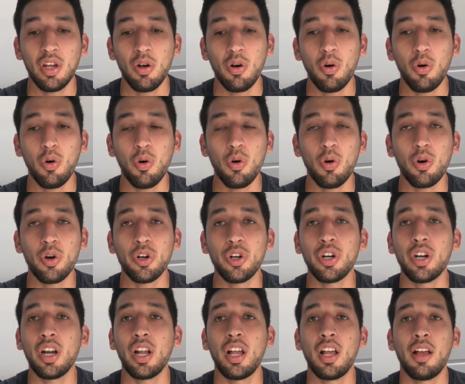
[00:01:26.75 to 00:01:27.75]

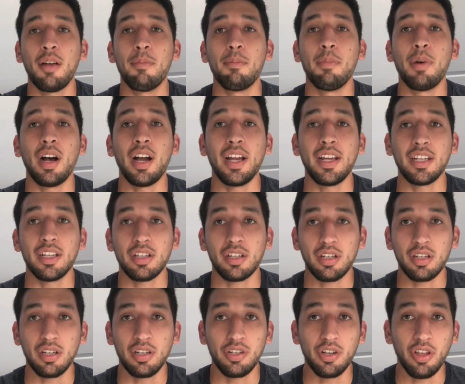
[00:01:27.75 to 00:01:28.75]
or buying
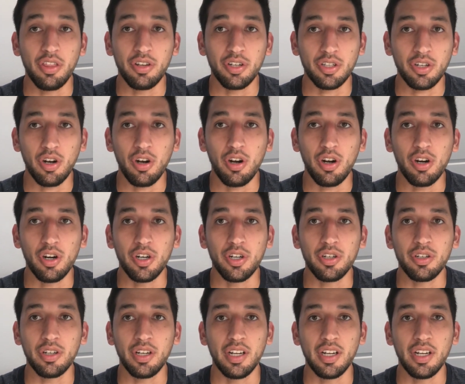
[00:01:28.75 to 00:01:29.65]
another car